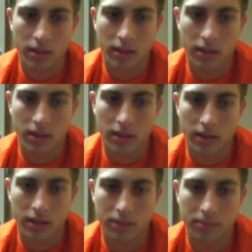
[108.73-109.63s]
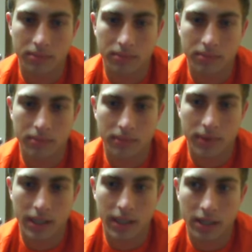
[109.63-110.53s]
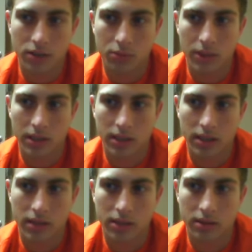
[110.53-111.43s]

And then um, next, we uh,